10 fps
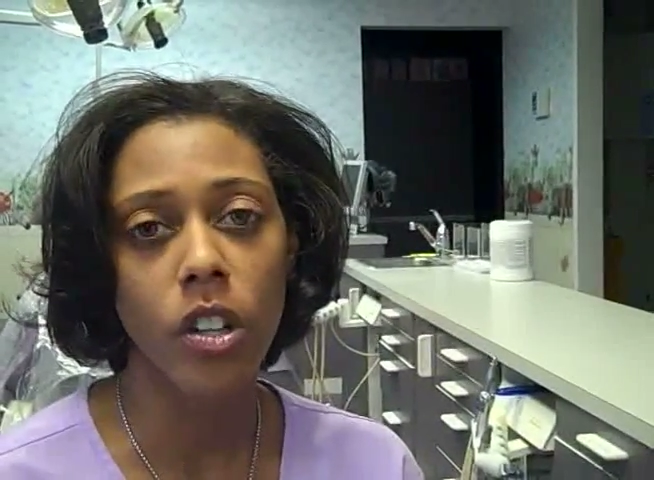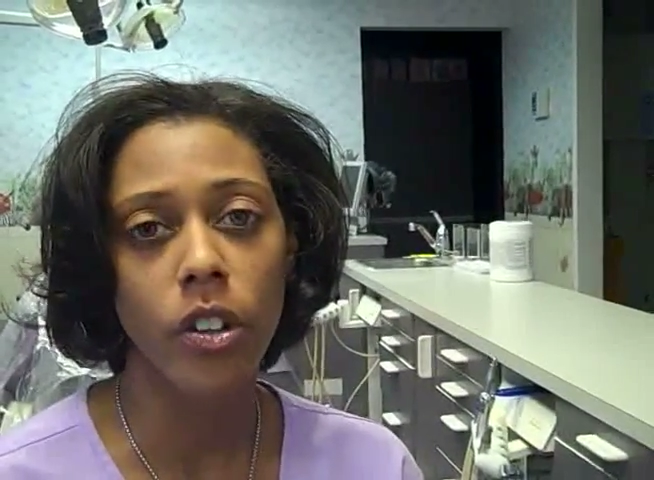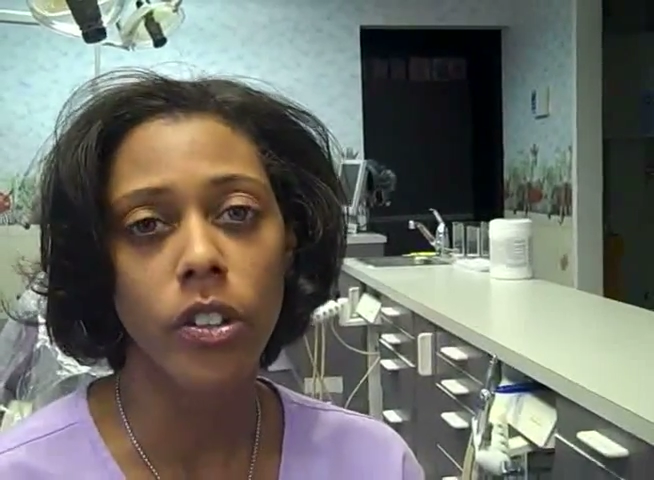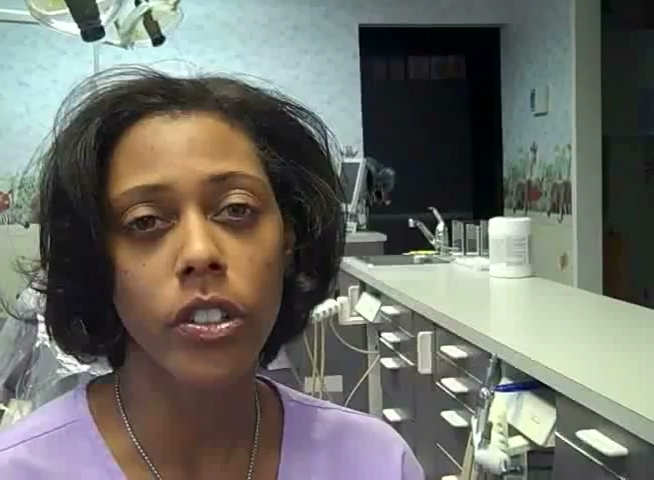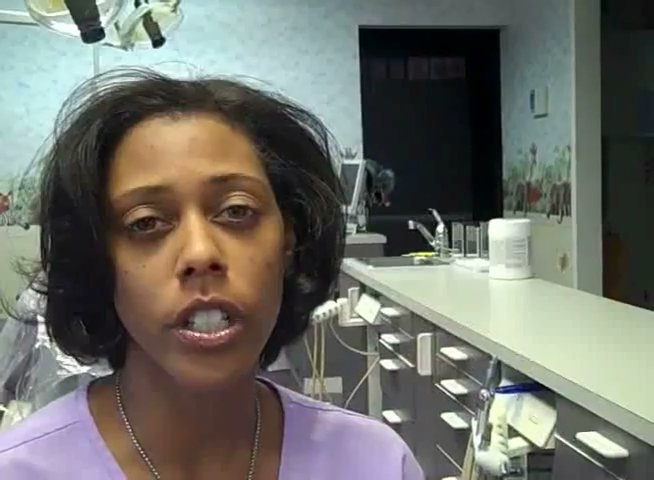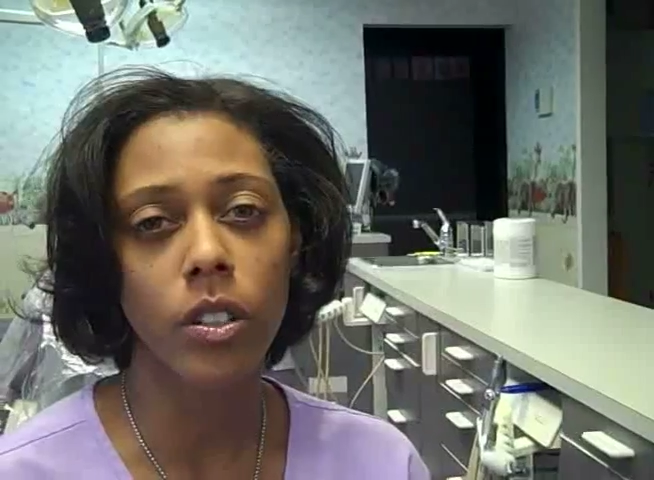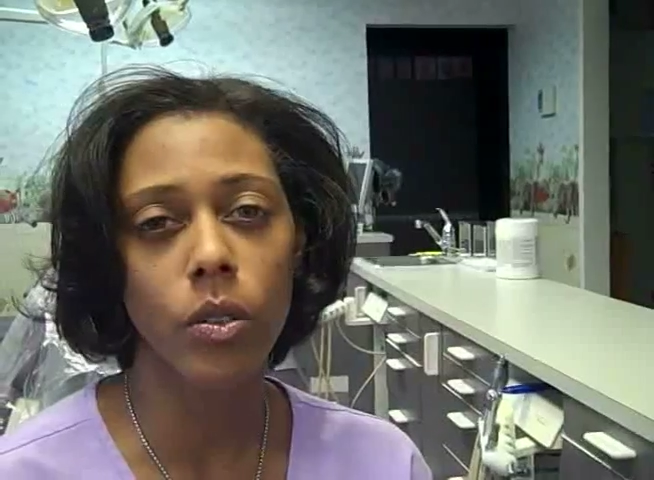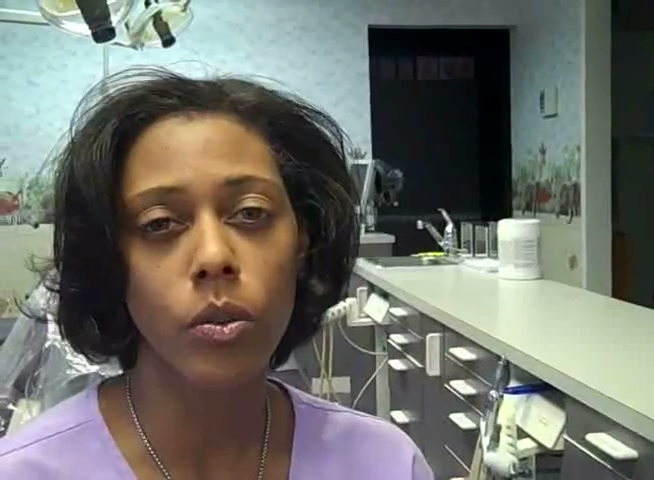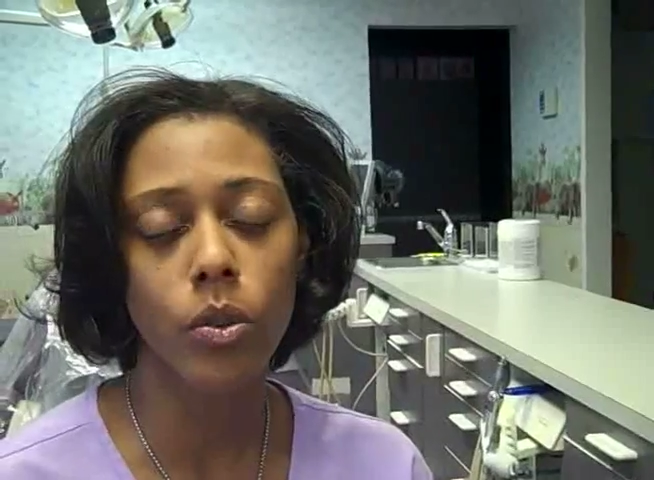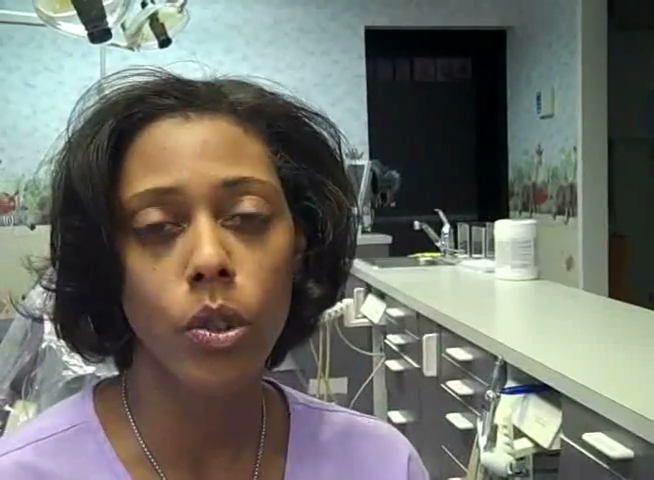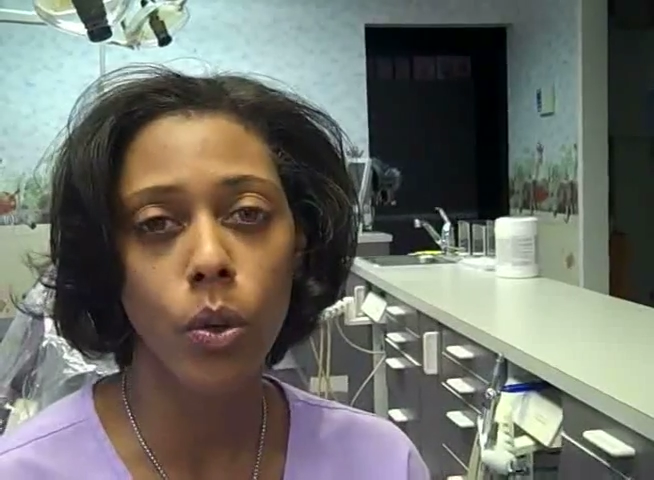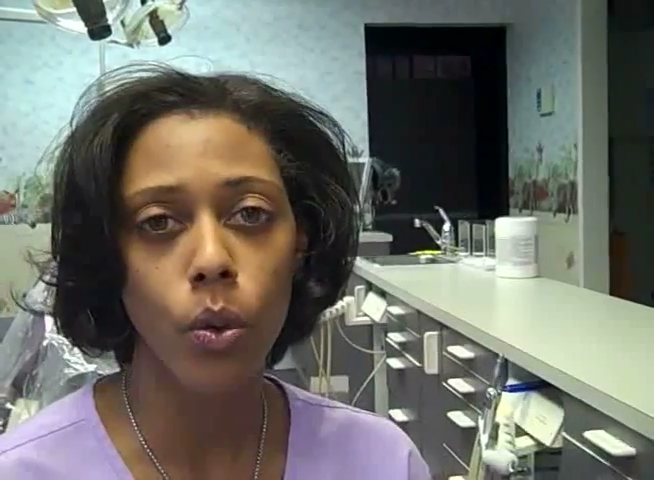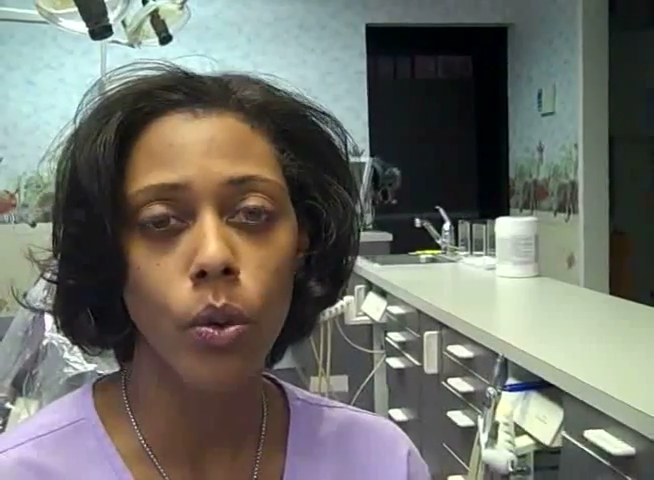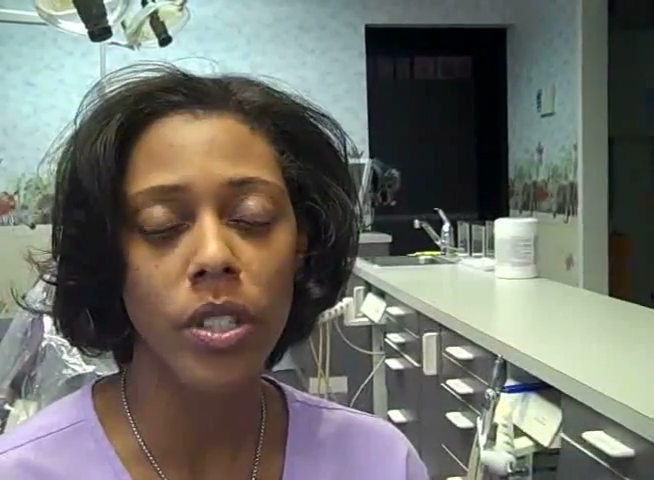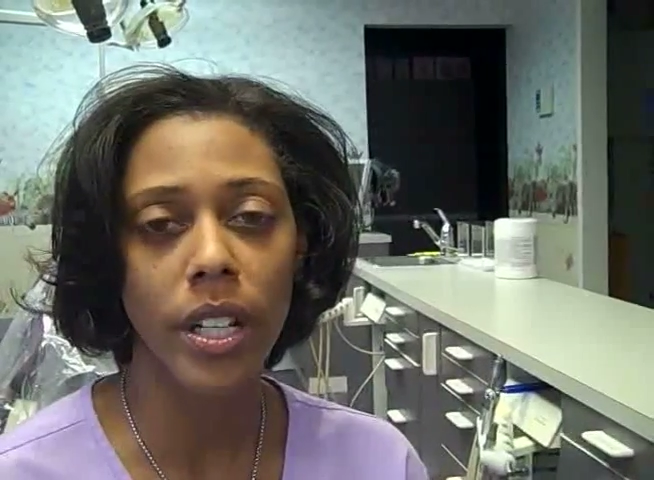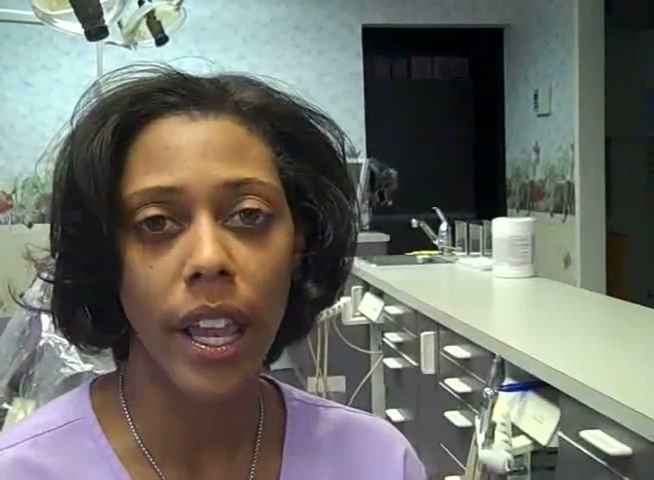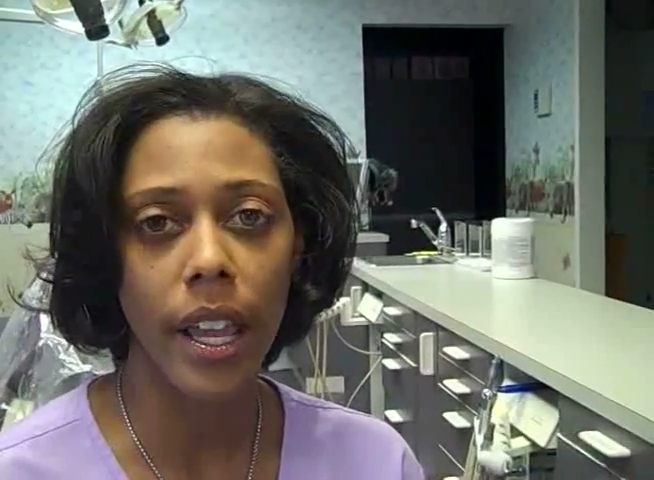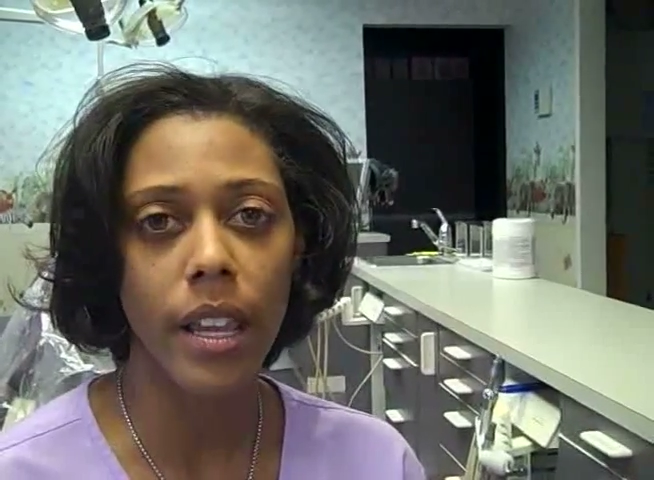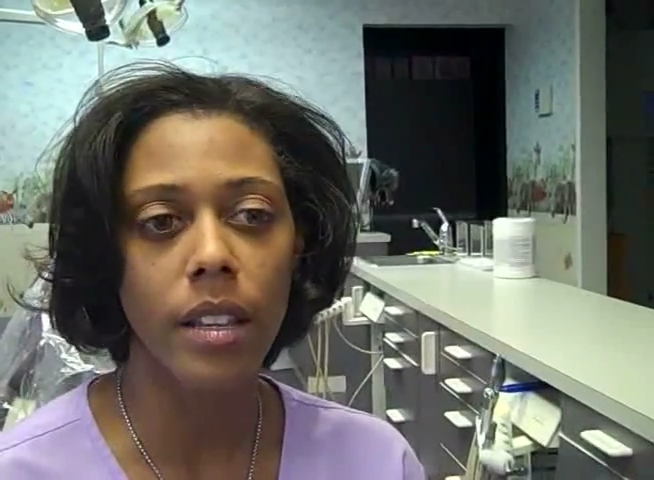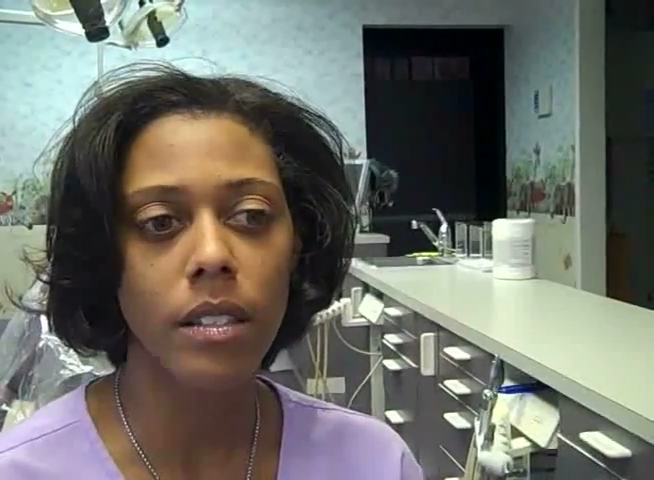all your dental tools and
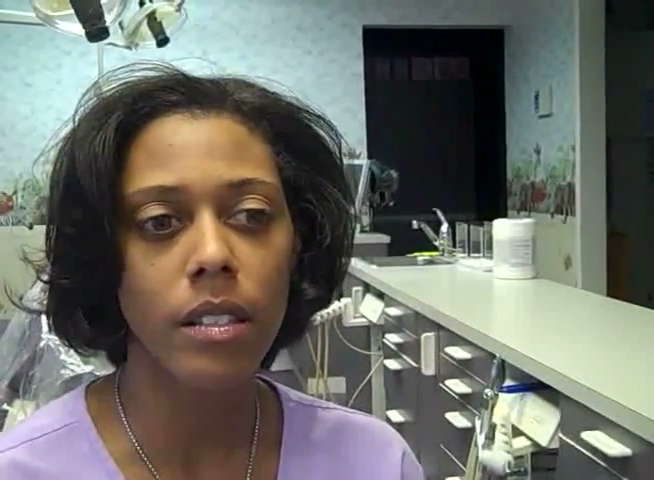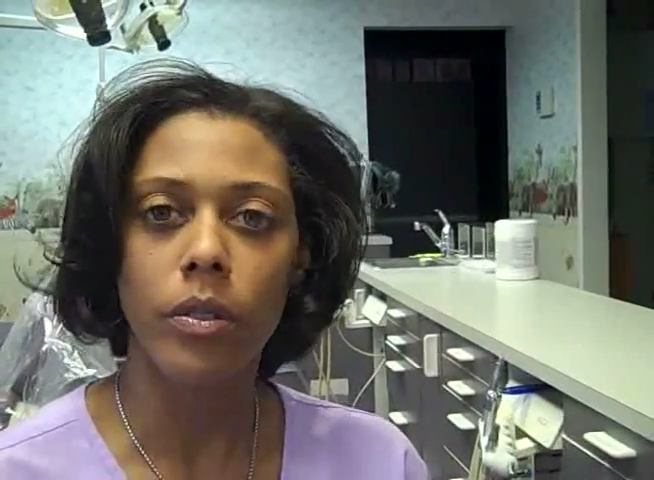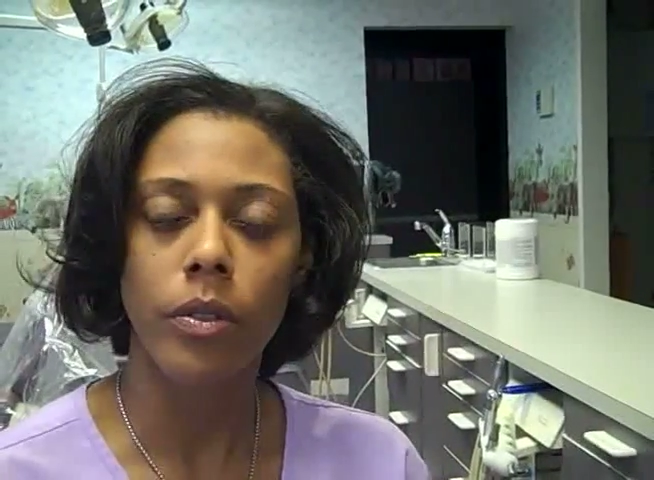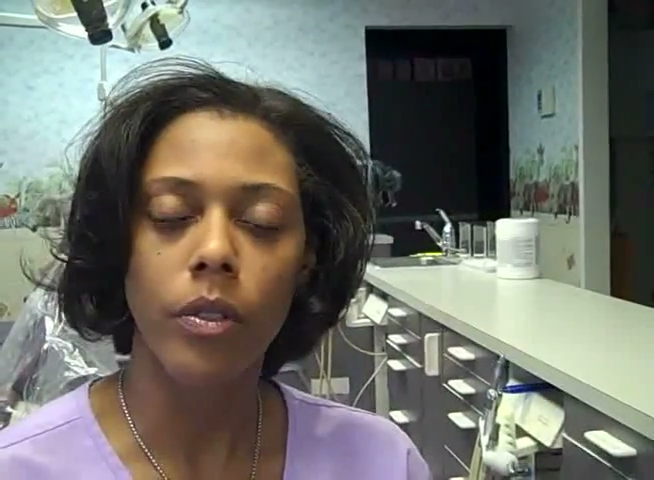aids.